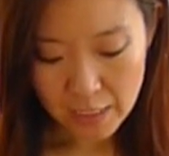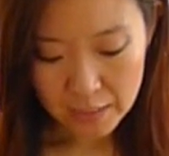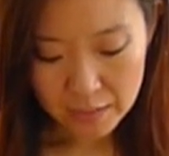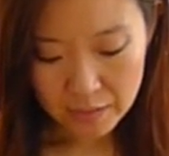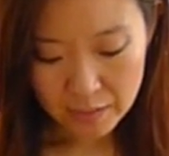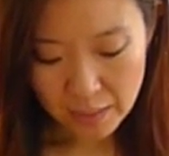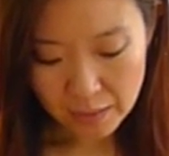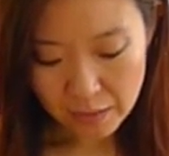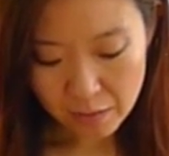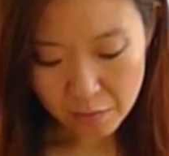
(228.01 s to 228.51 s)

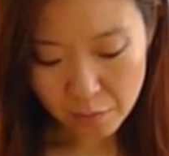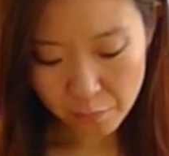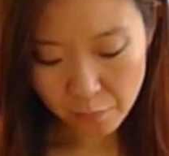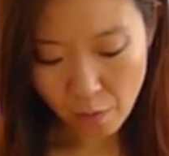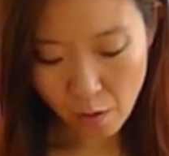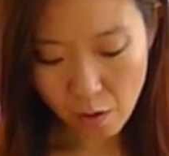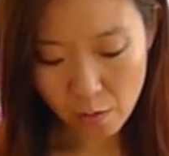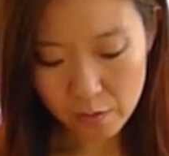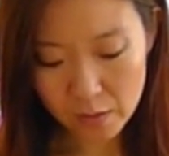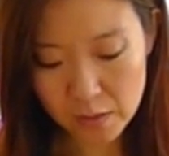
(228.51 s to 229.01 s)
Second of
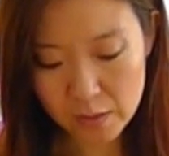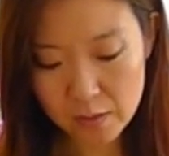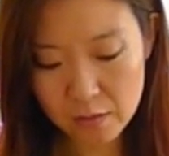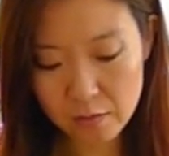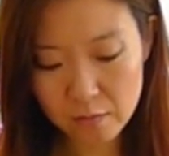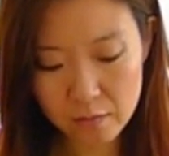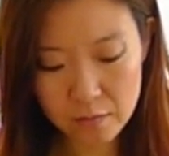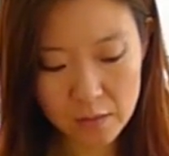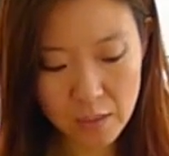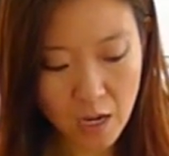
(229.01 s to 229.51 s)
all, the
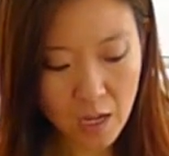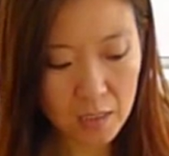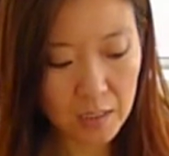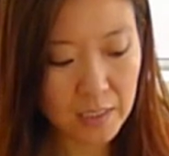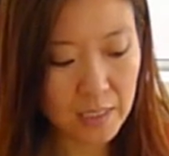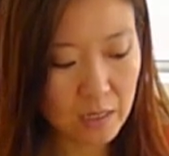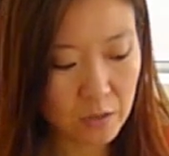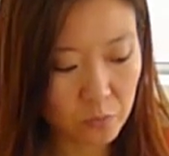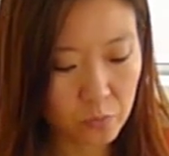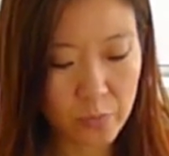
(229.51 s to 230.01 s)

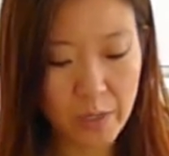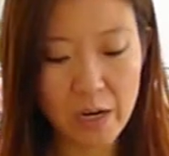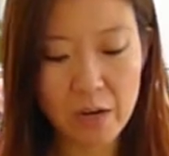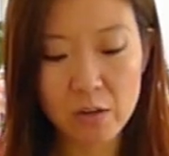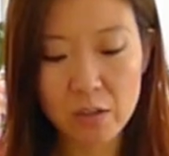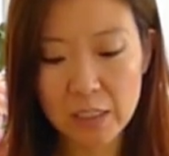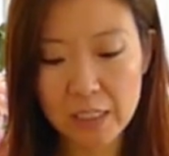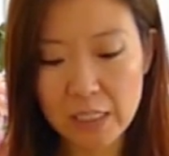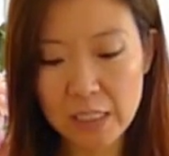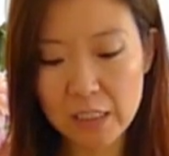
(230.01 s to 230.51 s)
dahlia
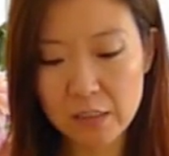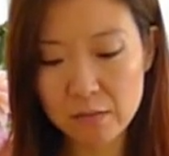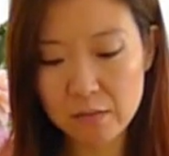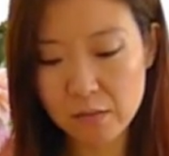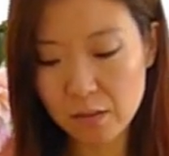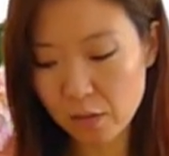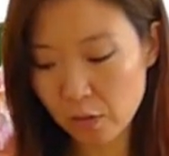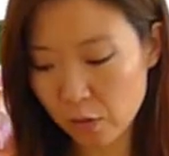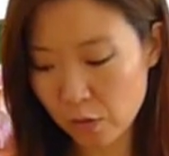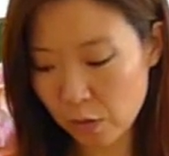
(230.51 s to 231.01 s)
rarely,
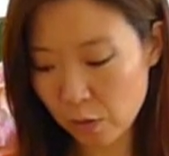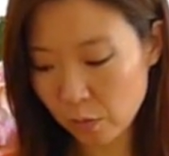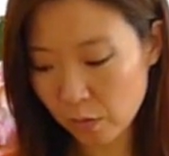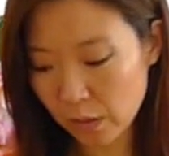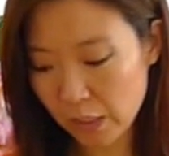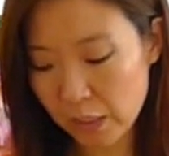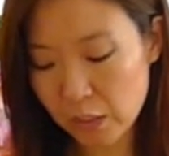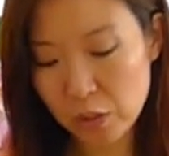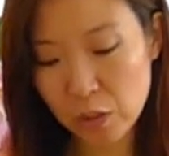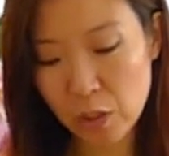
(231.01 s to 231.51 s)

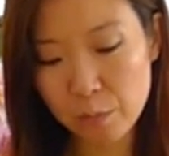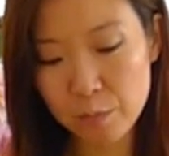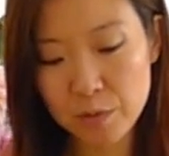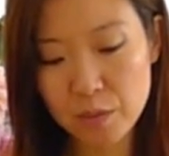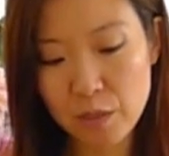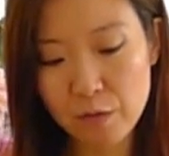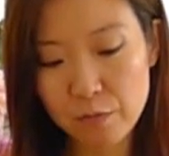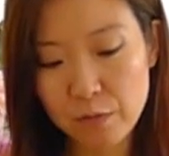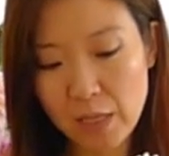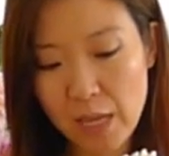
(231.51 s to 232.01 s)
in terms
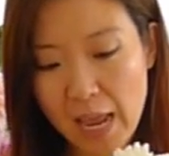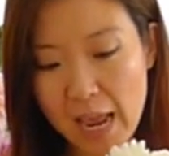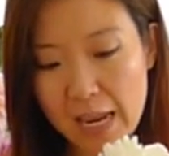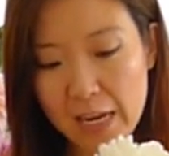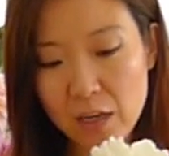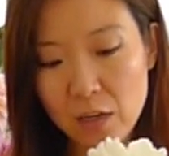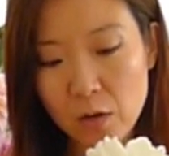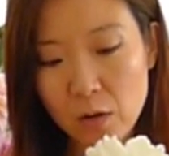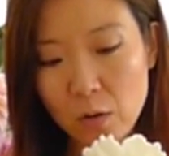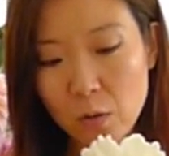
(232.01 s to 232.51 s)
of the
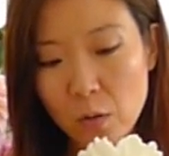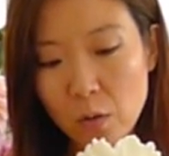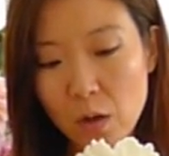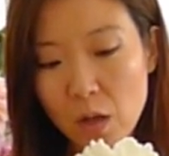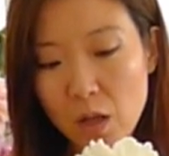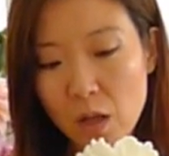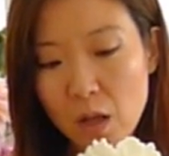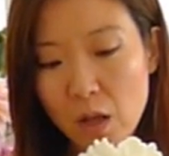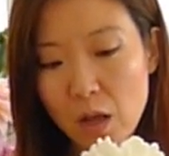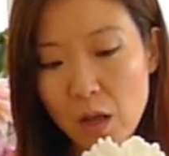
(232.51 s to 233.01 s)
angle
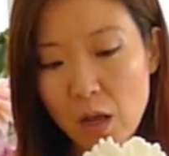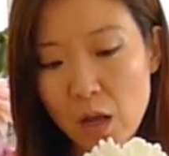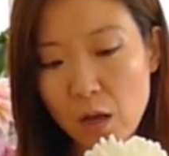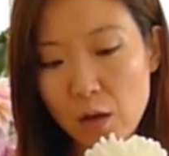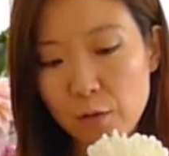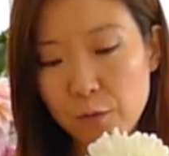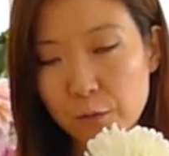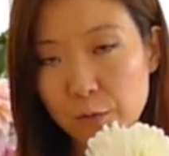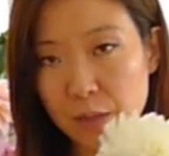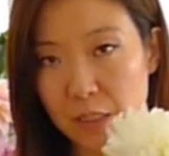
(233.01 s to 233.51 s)

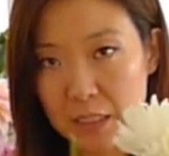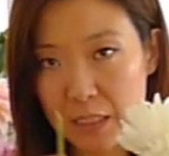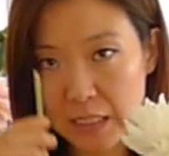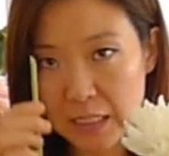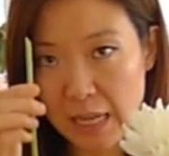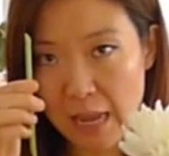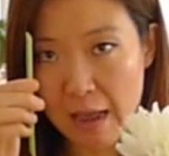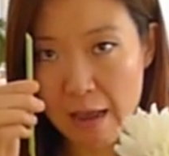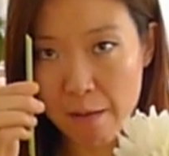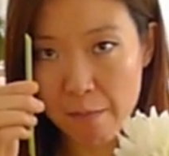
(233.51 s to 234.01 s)
of the
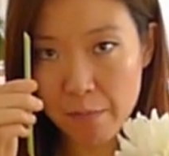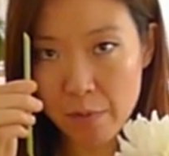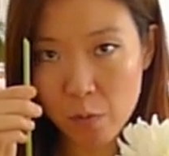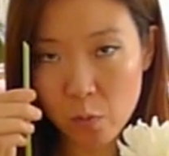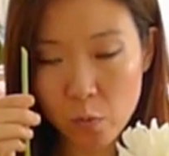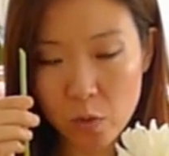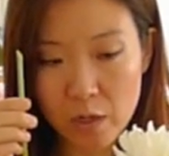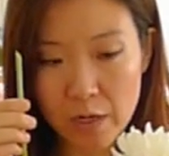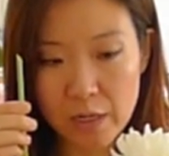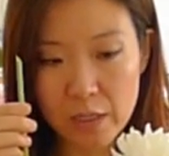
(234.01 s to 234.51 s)

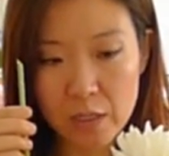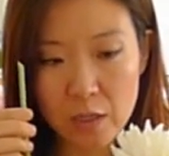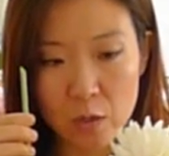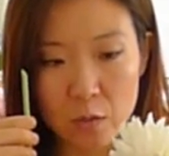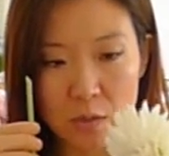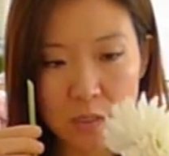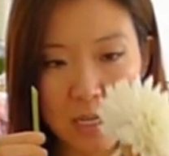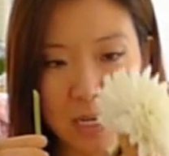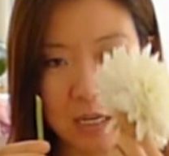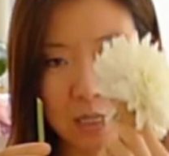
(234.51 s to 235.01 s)
stem where it
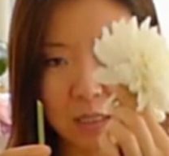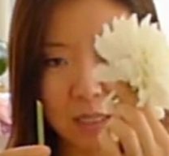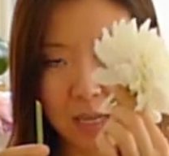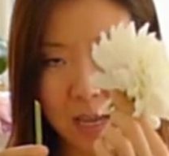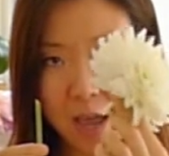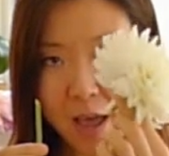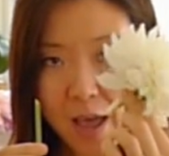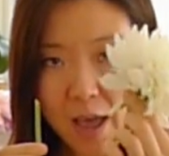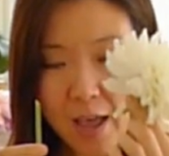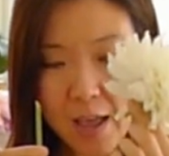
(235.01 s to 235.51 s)
goes, and the
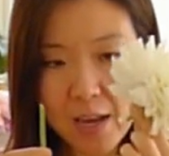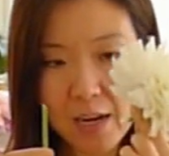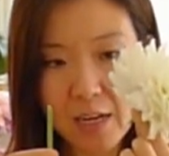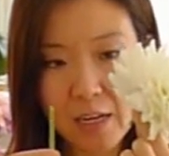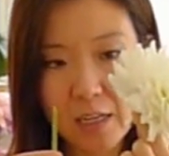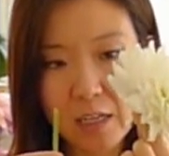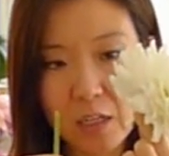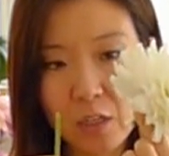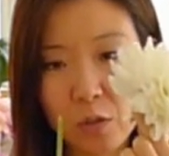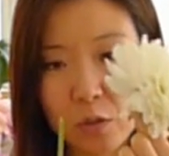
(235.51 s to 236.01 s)

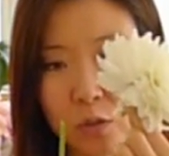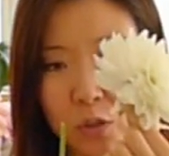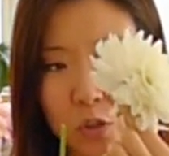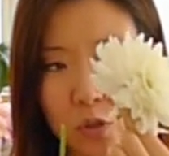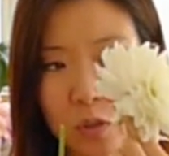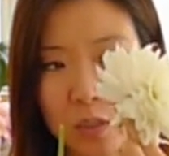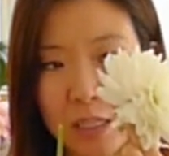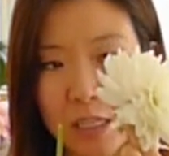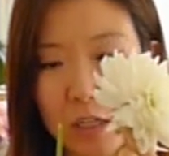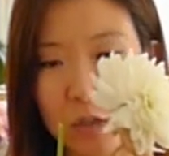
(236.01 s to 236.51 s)
head
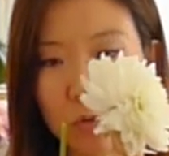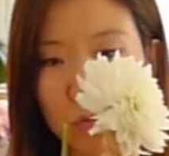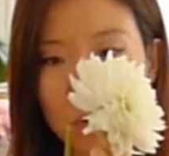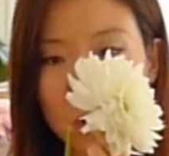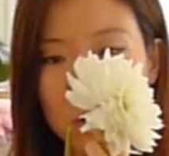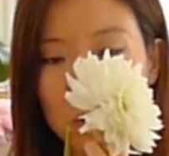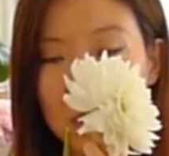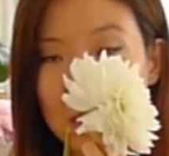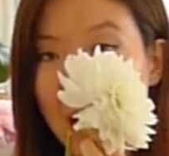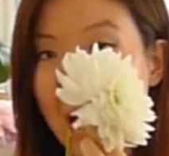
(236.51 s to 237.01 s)
usually
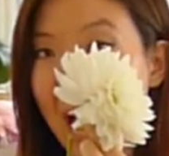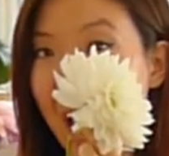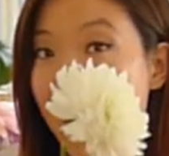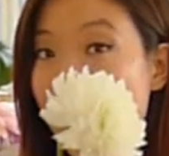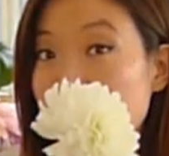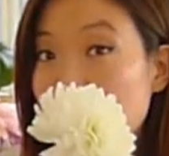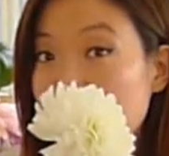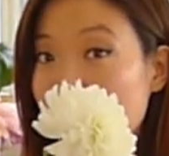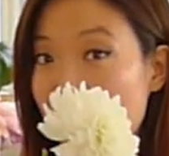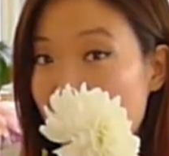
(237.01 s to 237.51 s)
grows
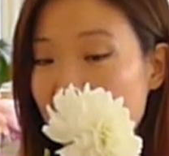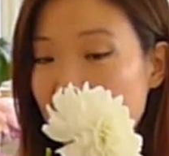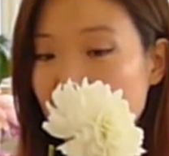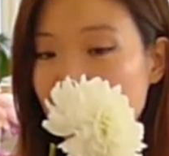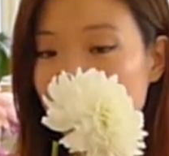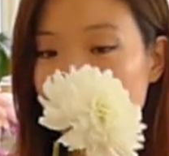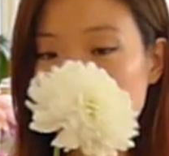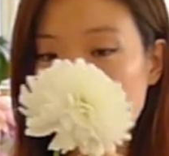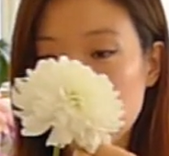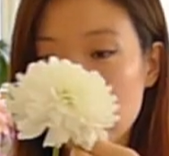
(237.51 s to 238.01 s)
at an
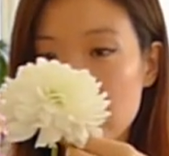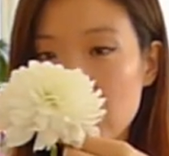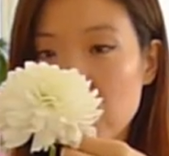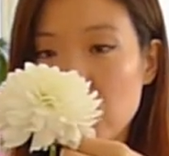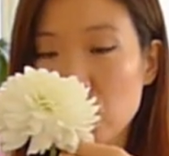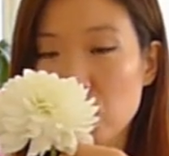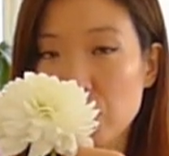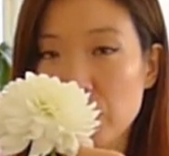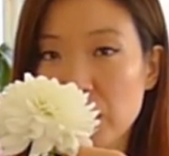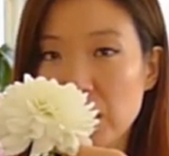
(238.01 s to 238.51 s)
angle. It
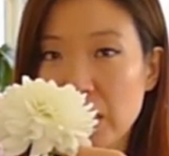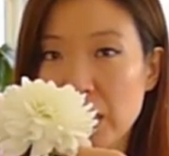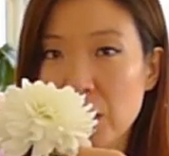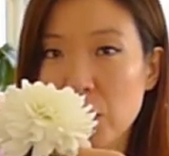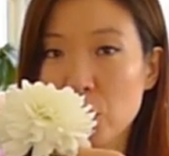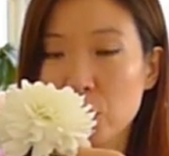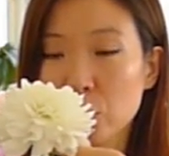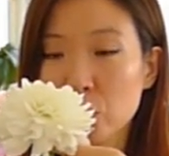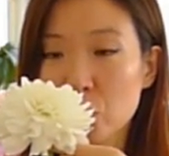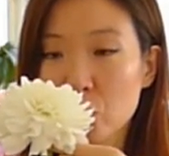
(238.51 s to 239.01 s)
doesn't really
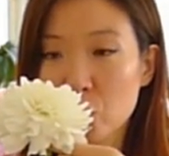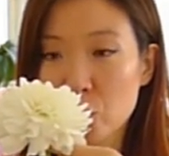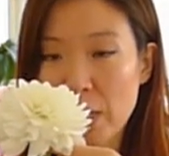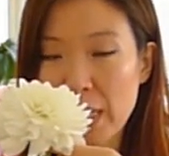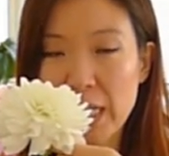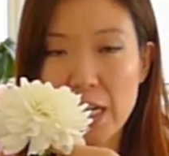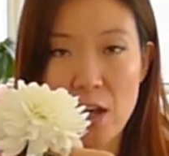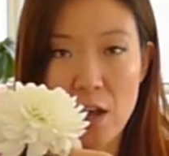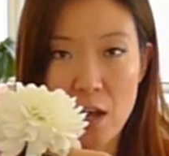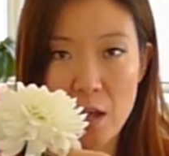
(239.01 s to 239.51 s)
go
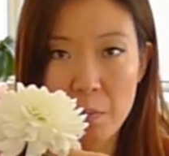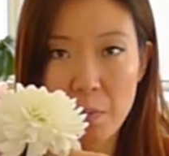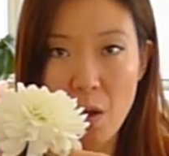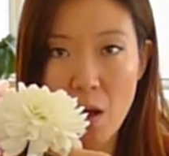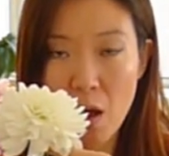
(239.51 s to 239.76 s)
straight up